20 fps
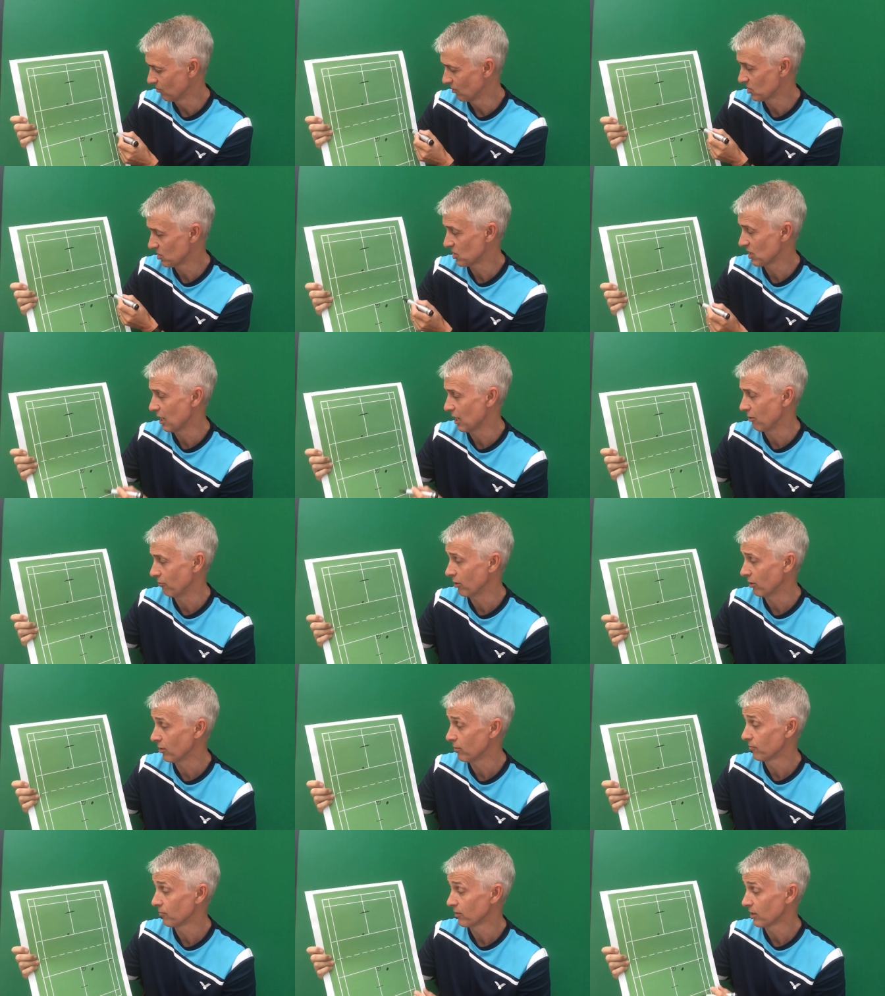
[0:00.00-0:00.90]
this
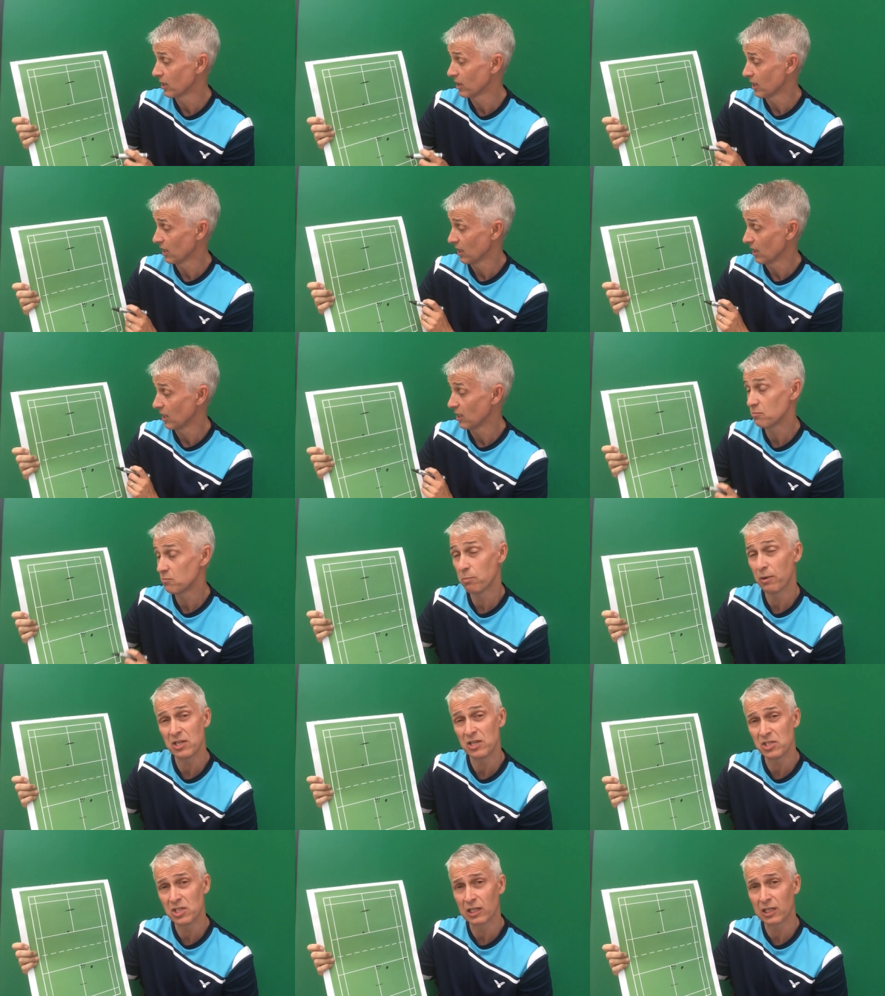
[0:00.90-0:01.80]
area is
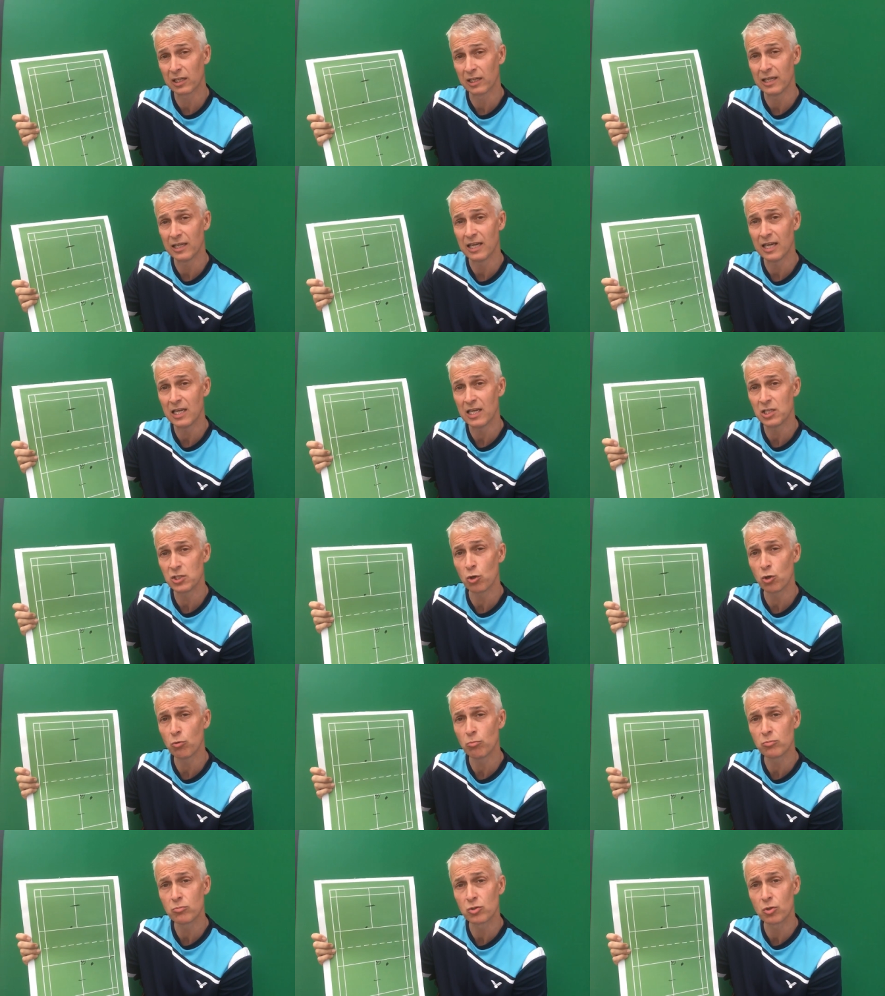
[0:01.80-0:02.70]
basically
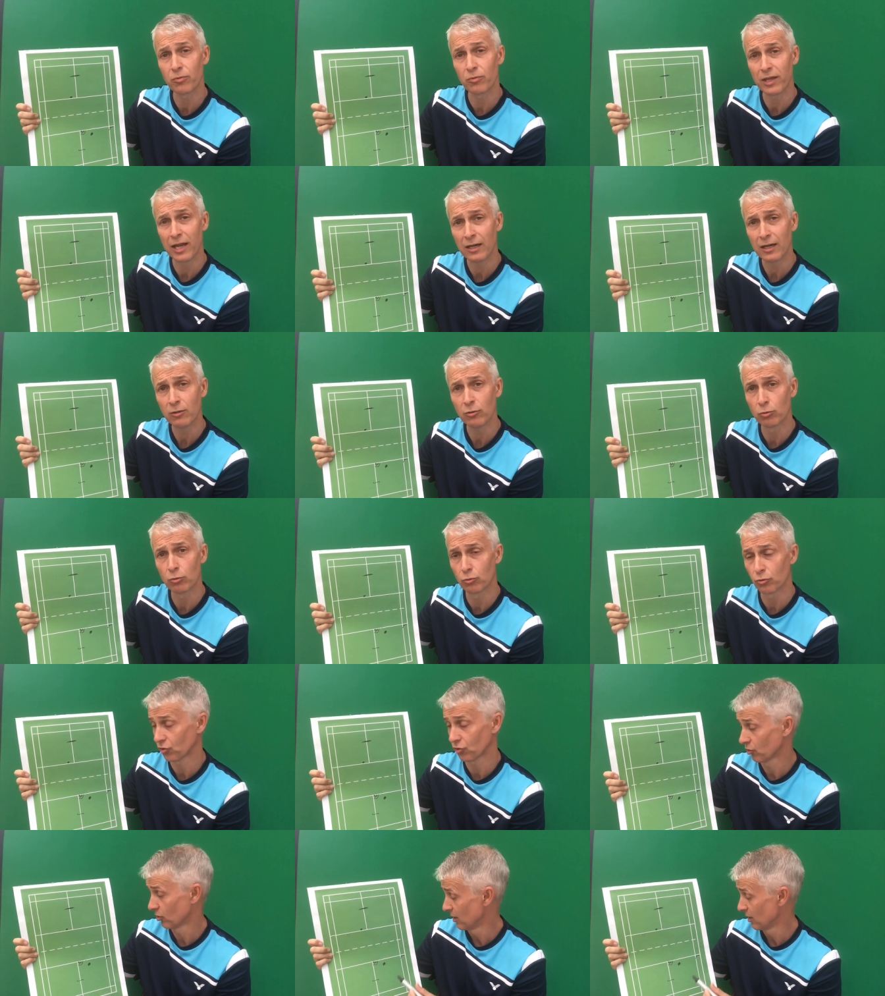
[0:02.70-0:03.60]
it opens up the
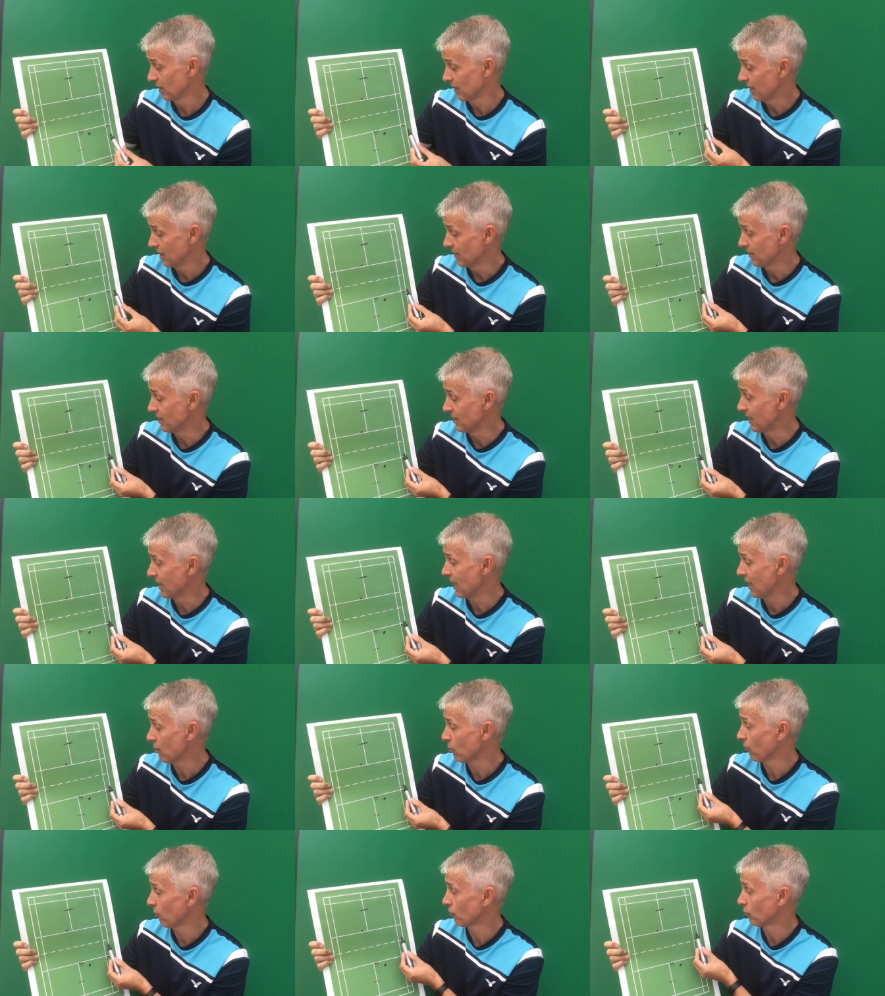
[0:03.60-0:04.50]
angles.
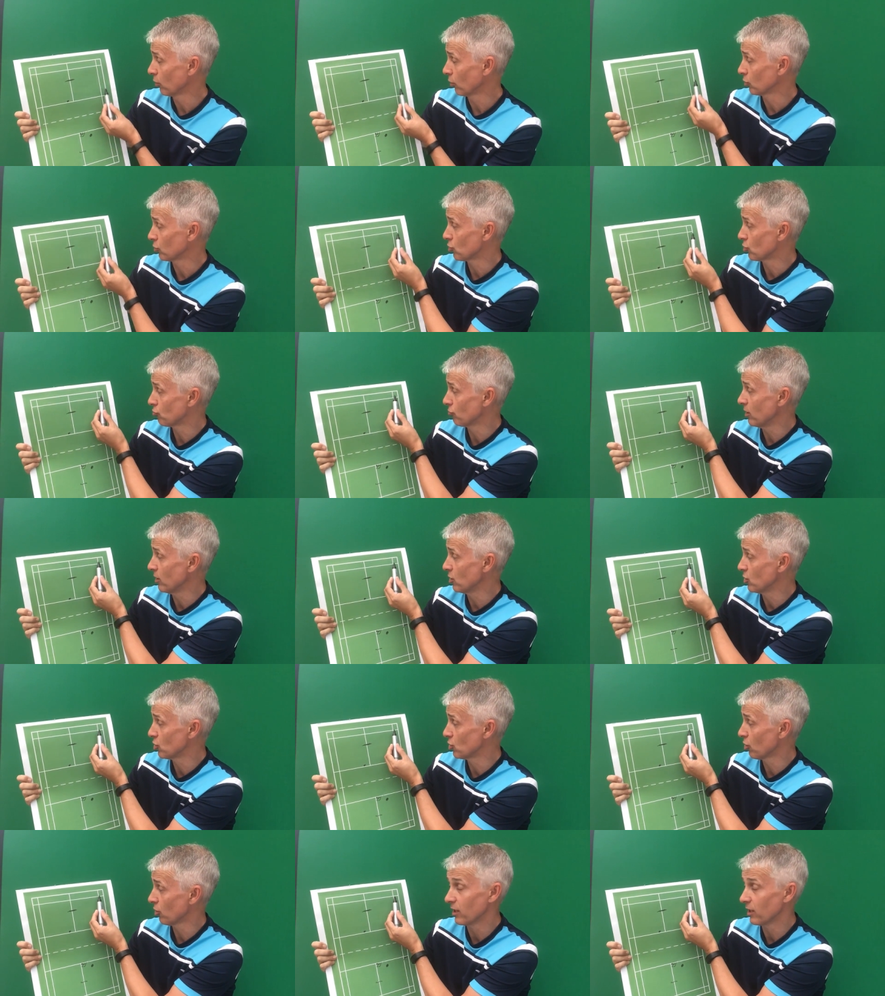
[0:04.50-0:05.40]
Now I've got a
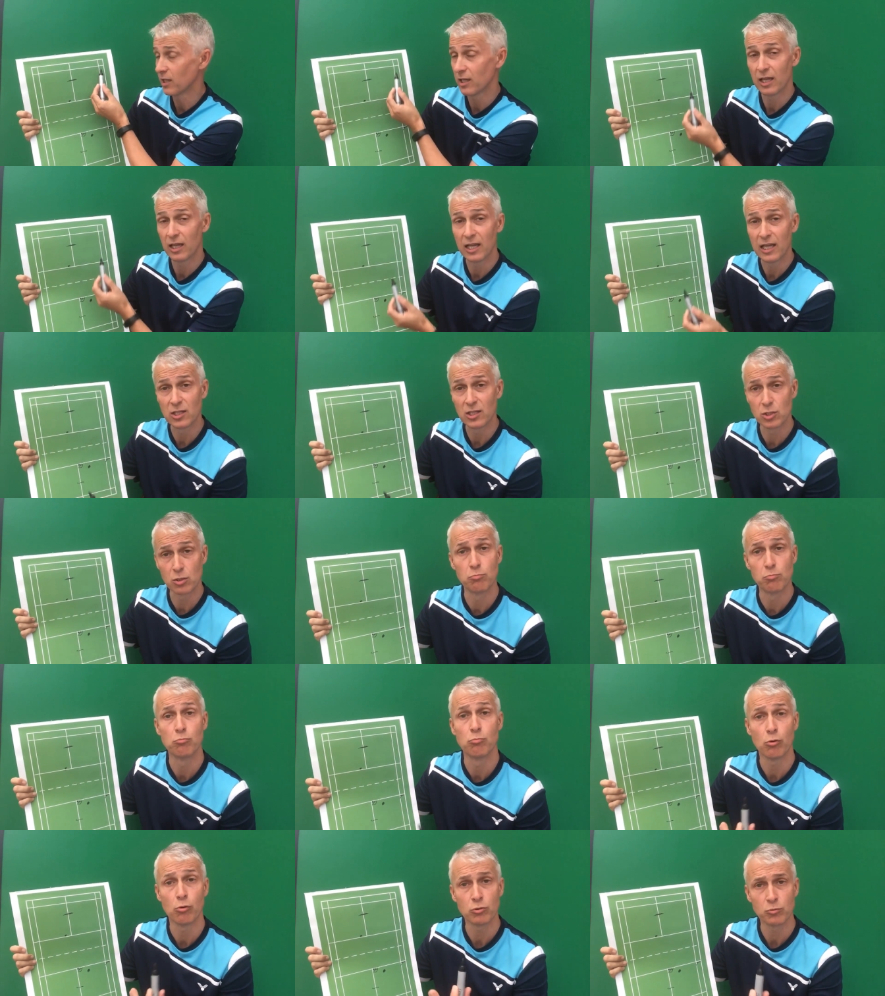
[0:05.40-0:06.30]
straight shot into
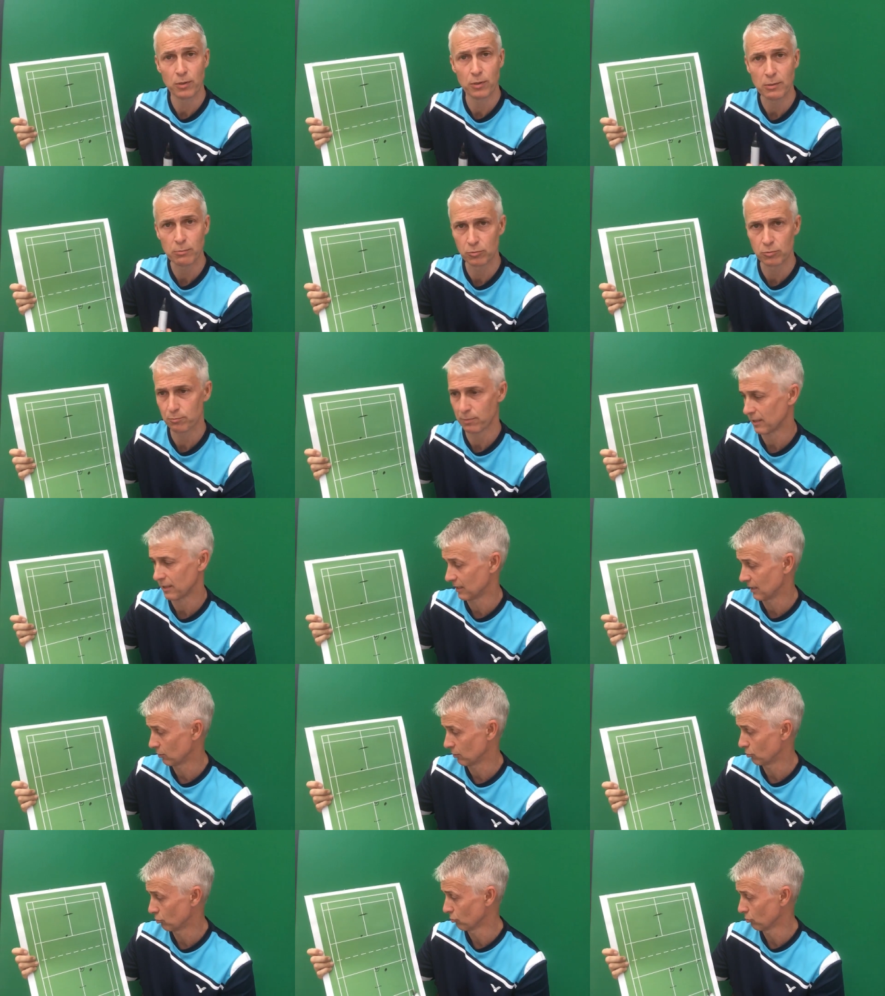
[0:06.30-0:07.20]
most people's
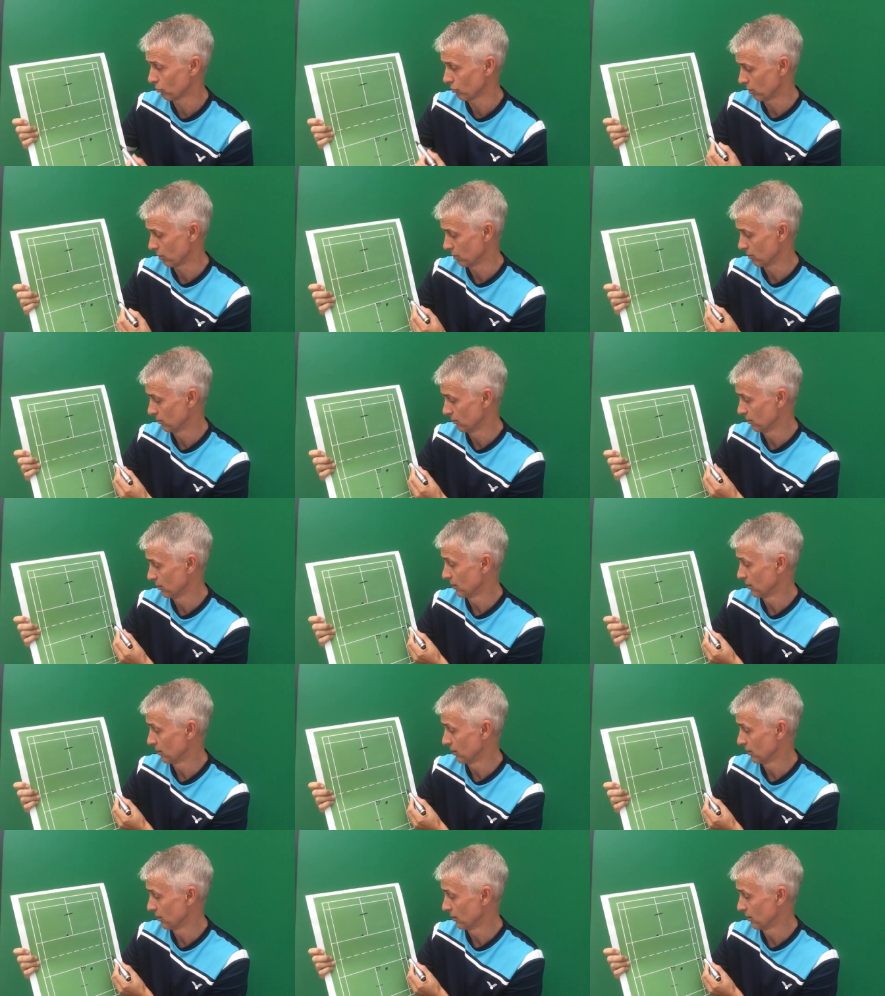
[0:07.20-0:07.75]
backhand corner.